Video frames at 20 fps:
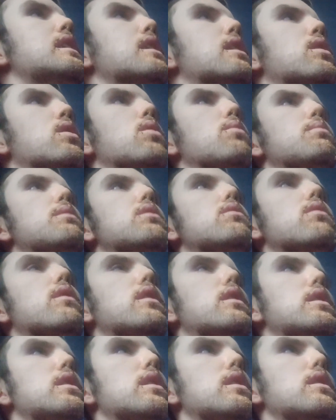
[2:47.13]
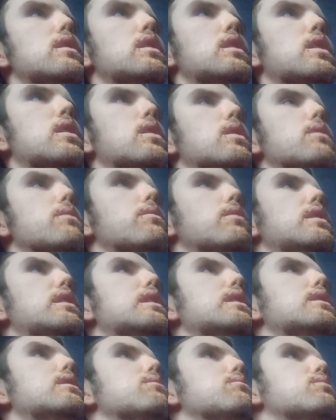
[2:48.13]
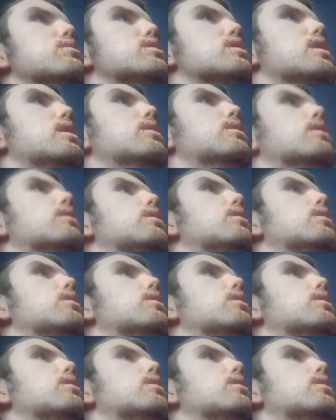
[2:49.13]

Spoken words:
cannot be trusted. Have really shown a